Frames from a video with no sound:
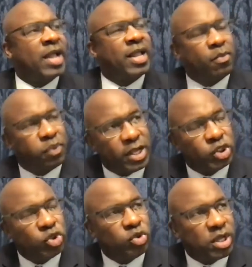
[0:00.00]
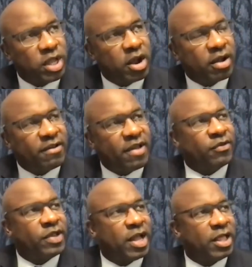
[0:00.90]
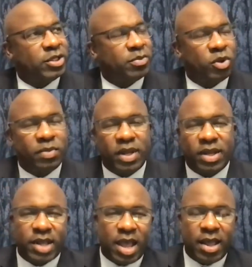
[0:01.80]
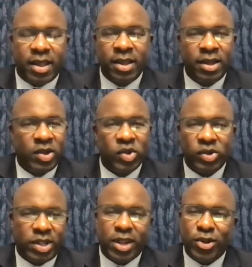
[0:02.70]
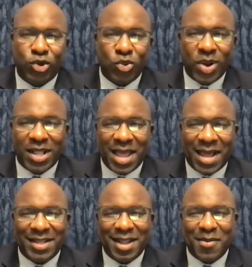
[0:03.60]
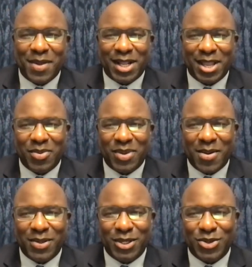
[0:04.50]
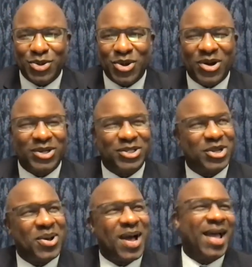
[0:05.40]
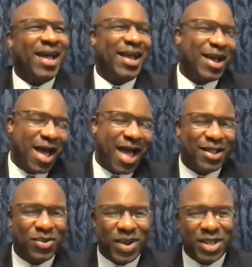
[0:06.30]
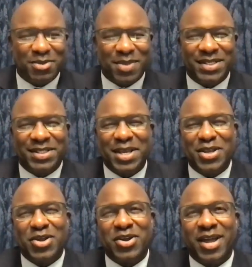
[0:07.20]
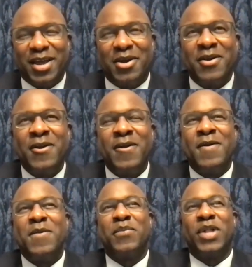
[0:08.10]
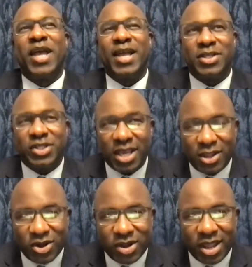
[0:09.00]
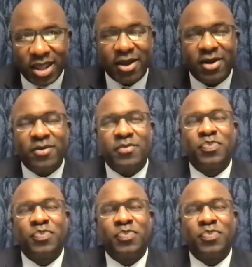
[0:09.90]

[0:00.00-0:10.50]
didn't play junior year because I was ineligible because I didn't do well academically when I was in New York. So I had to wait till my senior year, played senior year,